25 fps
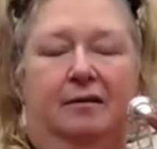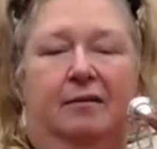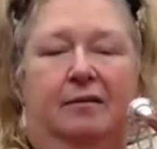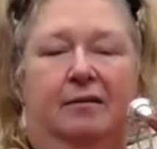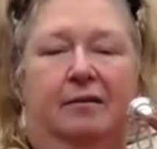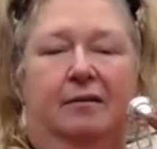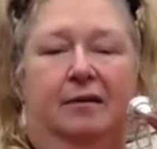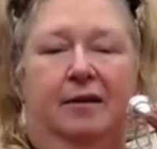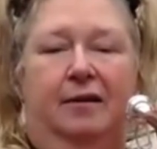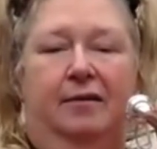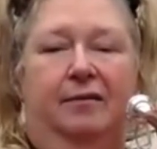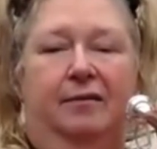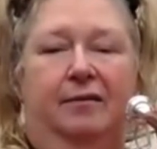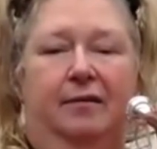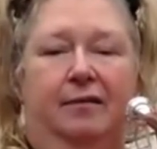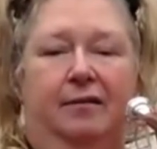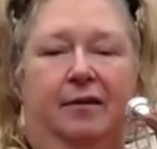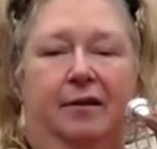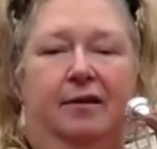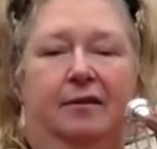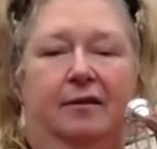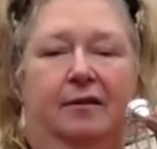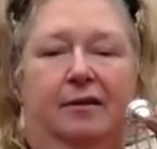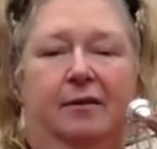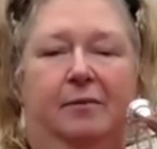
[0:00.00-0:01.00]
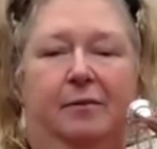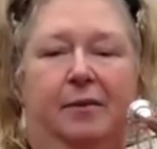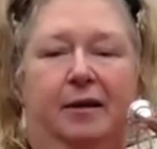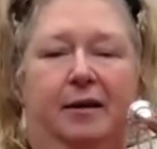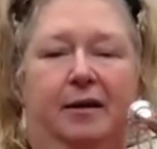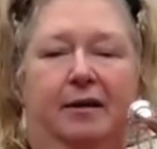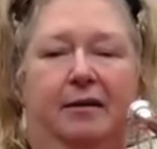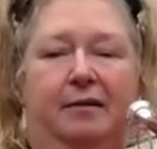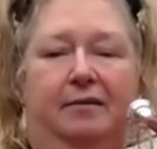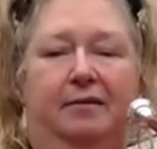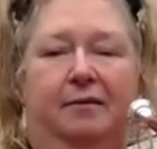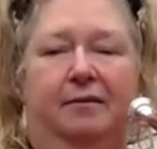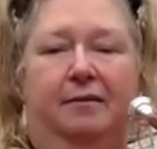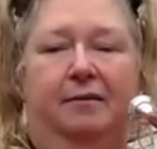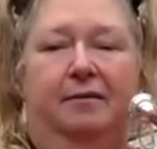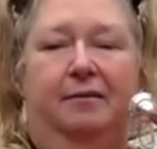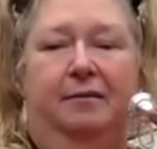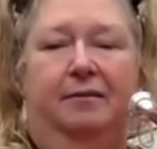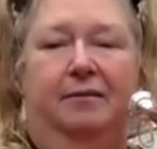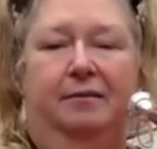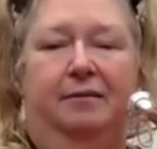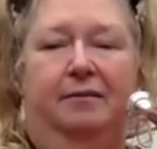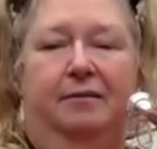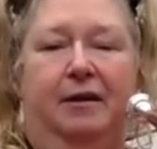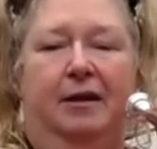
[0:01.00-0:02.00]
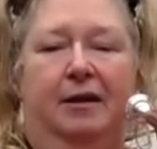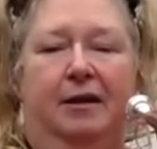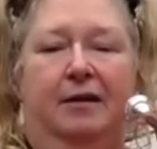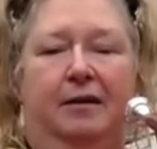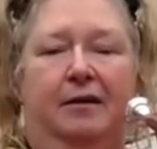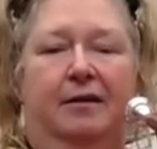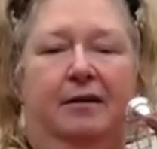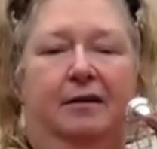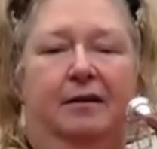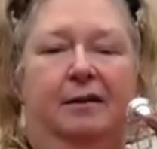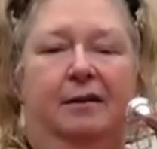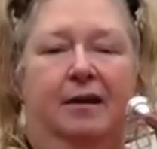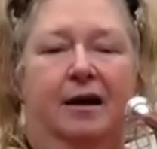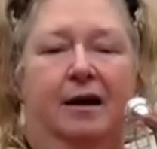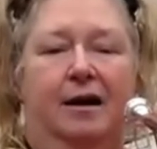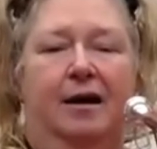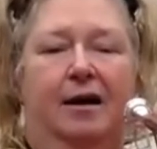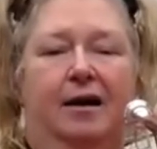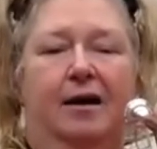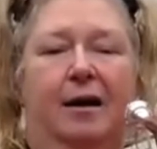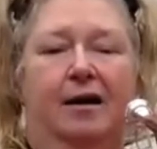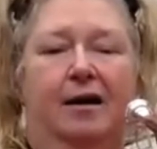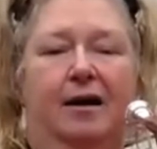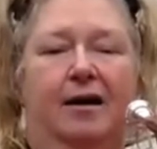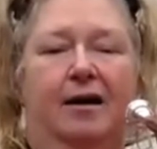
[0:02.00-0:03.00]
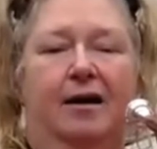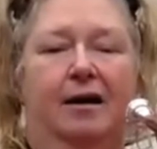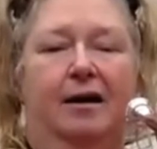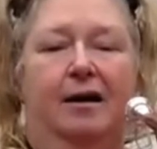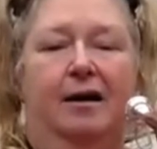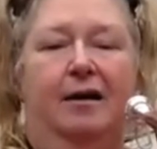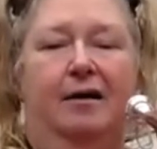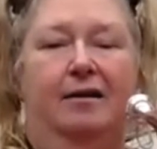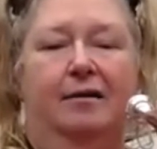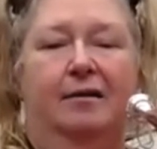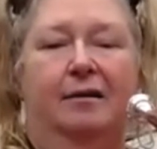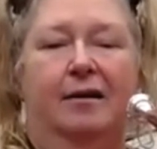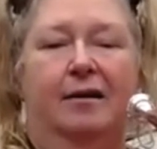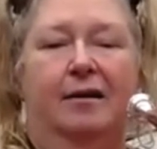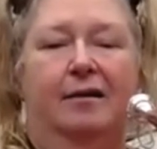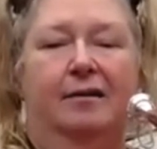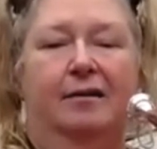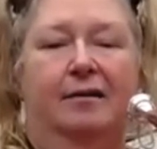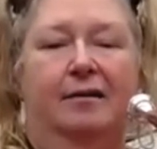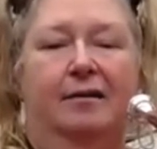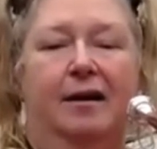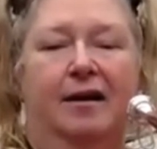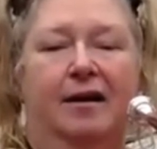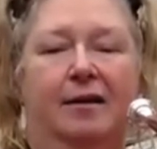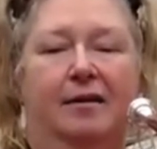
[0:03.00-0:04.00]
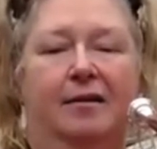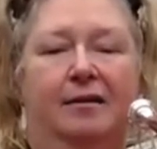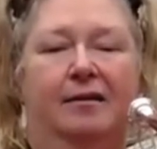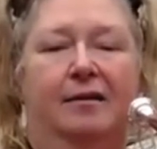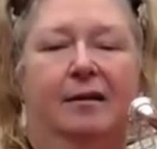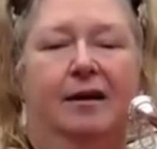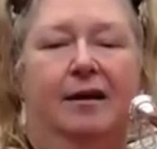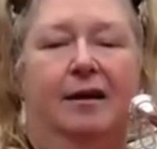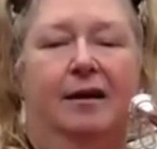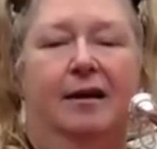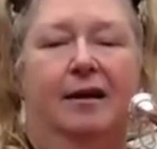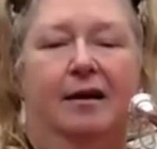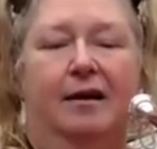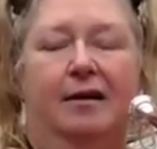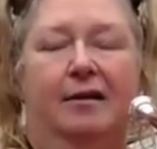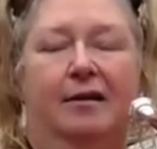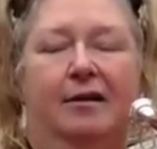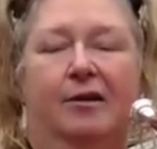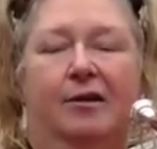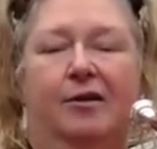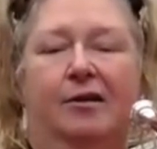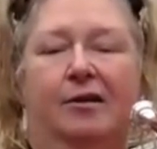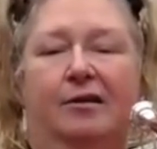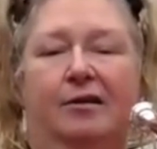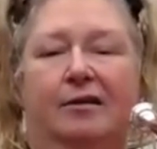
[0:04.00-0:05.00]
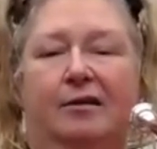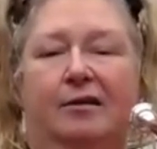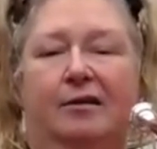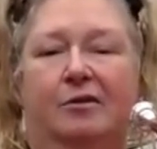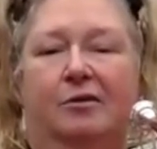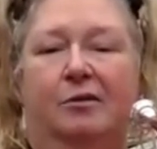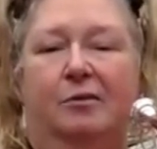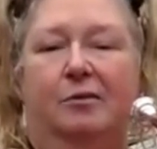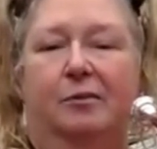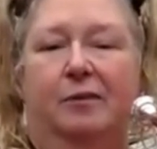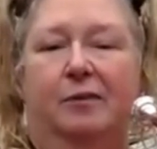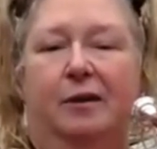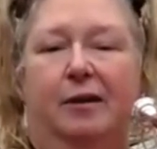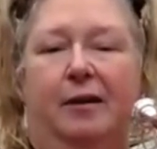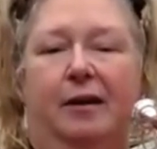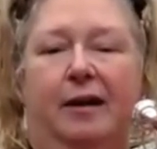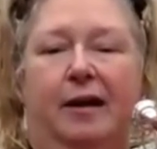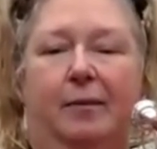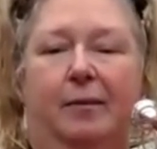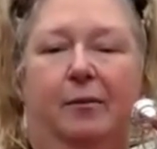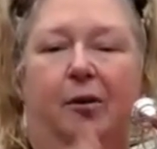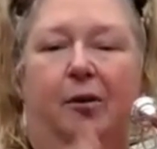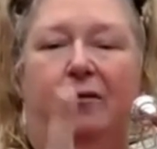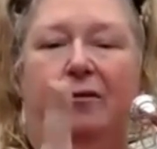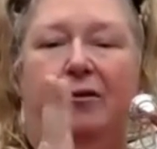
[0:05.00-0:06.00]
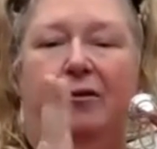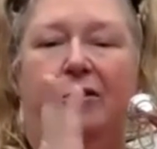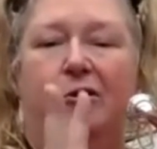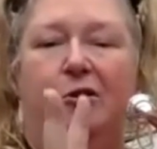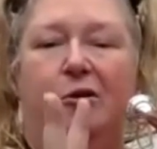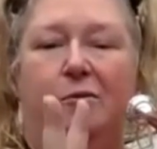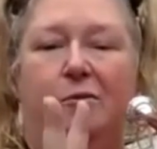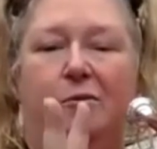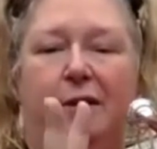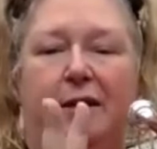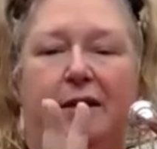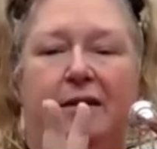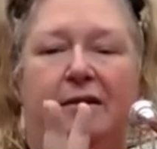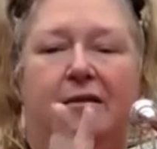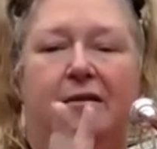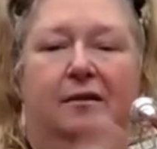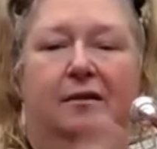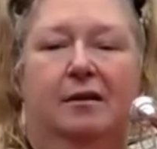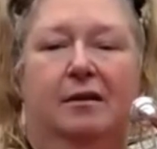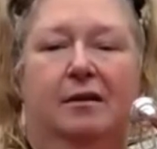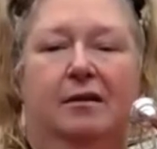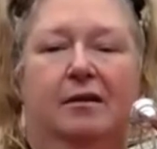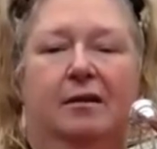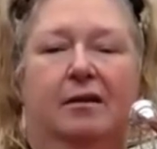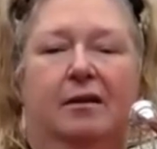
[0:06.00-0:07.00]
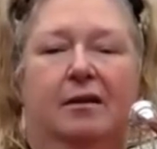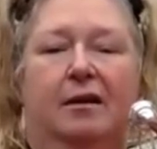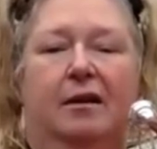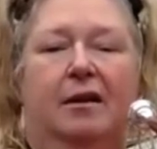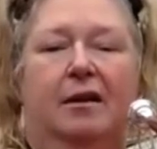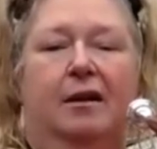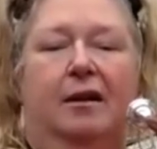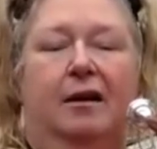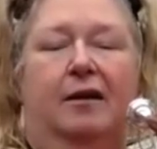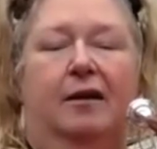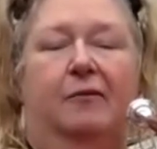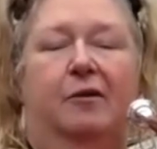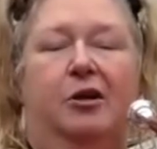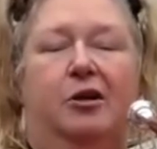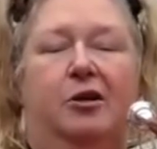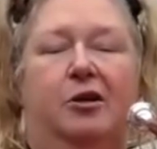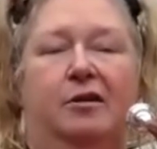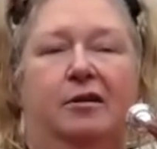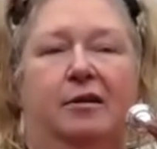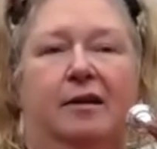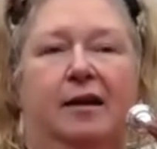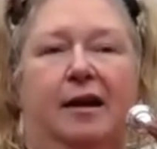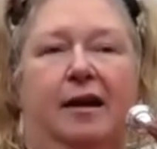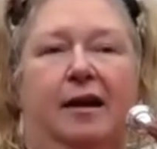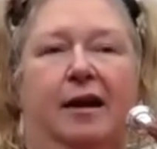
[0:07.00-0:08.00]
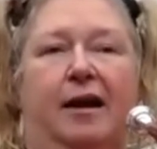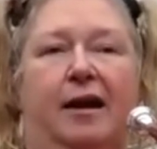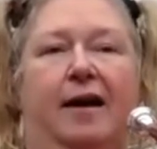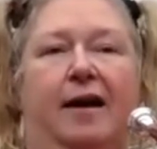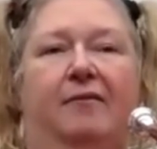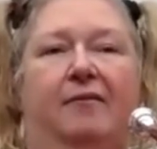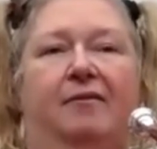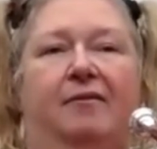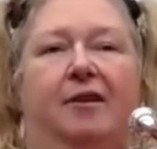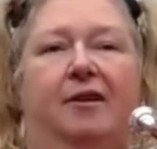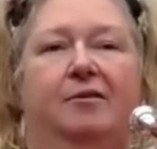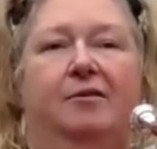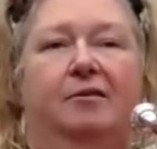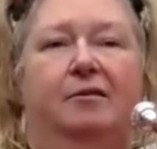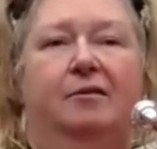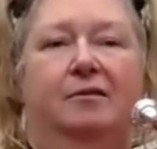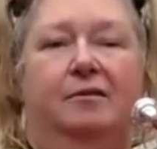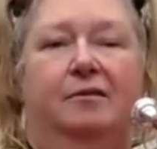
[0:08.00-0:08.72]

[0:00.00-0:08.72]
This is the beat. Da, da, da, da. Notice the triplet came over 2 beats. If we just think in half note,